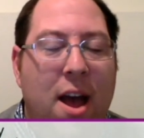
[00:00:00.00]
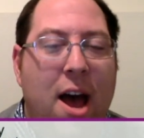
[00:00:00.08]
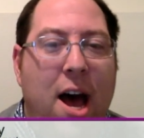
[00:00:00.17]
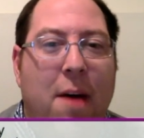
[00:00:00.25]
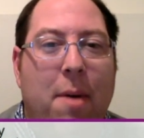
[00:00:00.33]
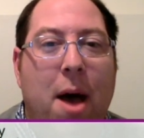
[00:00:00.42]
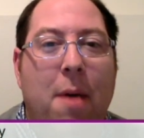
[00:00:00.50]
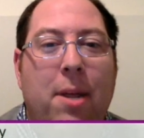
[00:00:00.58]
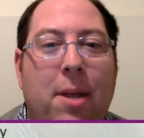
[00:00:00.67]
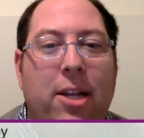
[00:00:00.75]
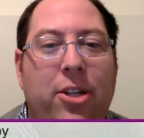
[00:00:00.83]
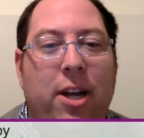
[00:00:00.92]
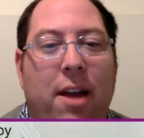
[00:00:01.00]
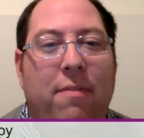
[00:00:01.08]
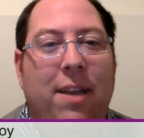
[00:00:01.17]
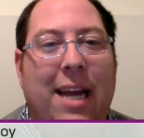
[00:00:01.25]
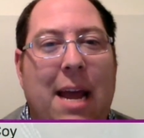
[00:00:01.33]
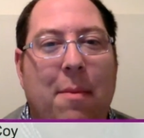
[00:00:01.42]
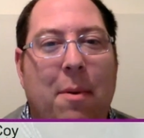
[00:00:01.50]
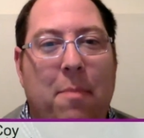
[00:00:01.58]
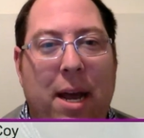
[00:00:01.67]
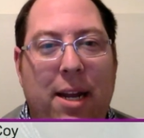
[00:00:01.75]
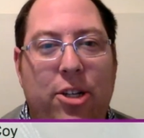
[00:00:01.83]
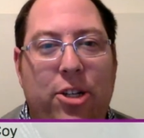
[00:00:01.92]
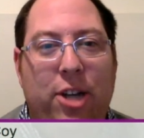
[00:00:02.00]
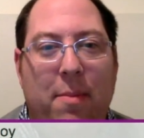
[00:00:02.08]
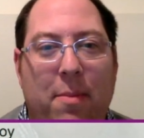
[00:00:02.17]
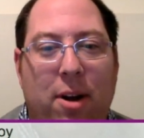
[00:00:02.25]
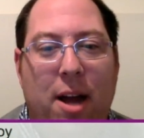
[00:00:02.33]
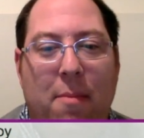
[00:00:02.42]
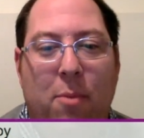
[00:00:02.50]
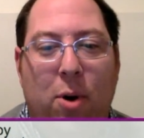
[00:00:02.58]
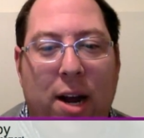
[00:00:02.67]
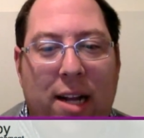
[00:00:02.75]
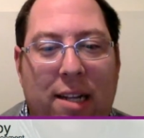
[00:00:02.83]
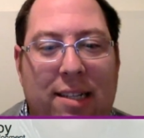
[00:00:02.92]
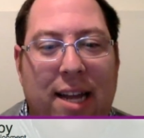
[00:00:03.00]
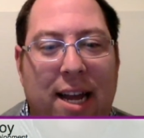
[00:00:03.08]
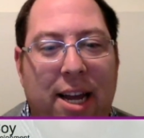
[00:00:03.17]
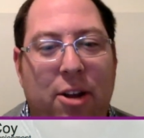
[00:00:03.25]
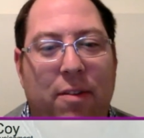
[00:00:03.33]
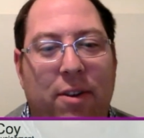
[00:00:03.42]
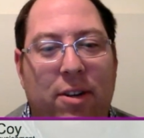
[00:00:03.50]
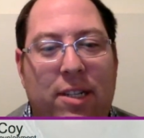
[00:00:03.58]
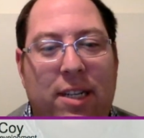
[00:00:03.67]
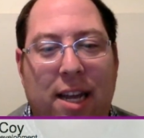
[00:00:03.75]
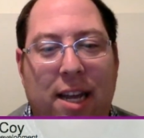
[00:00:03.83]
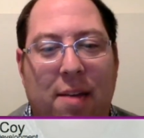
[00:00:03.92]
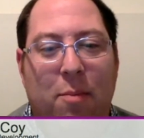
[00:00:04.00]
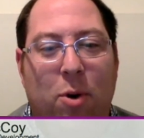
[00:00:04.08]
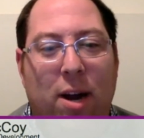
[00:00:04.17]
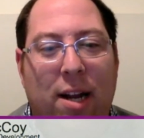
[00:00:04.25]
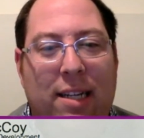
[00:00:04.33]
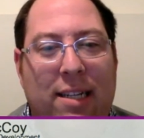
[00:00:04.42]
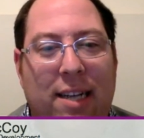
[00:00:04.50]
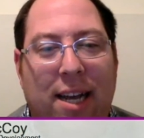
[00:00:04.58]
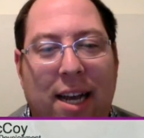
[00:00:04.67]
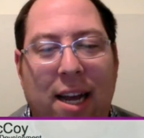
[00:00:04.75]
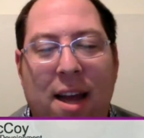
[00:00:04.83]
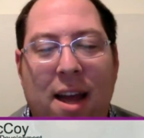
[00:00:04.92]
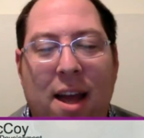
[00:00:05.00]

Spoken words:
I'm an initiate of the Gamma Beta chapter at Morehead State University in Morehead, Kentucky.